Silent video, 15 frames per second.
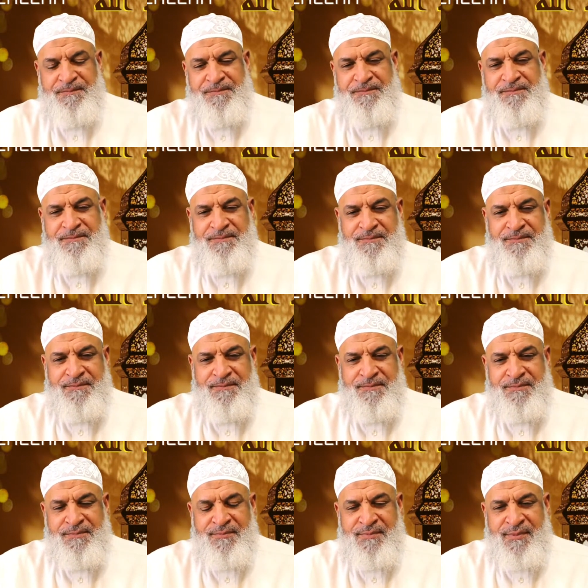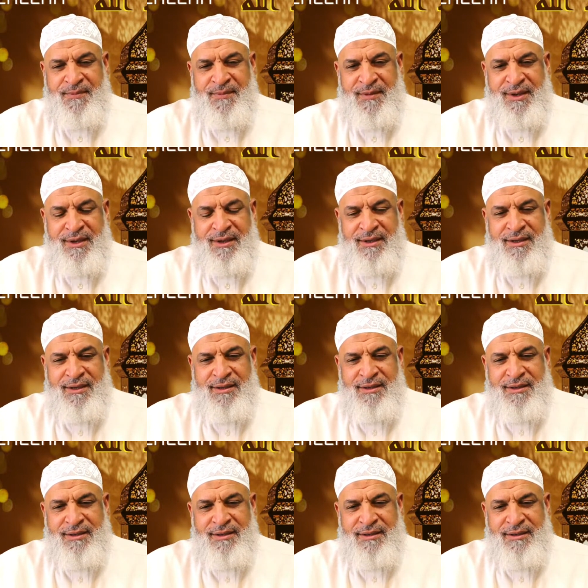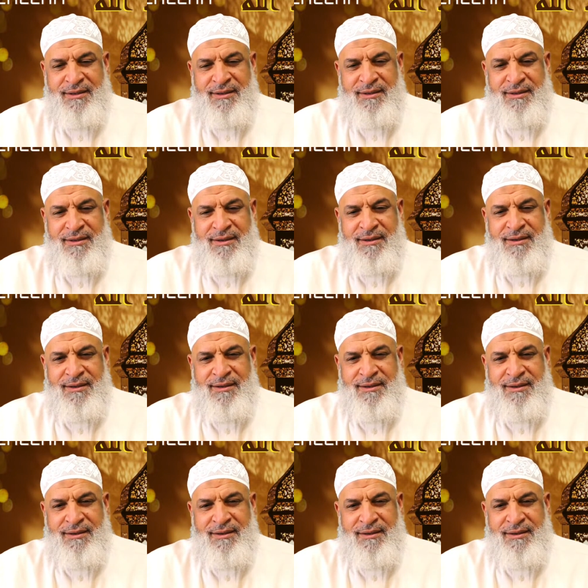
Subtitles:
No one is speaking in this clip.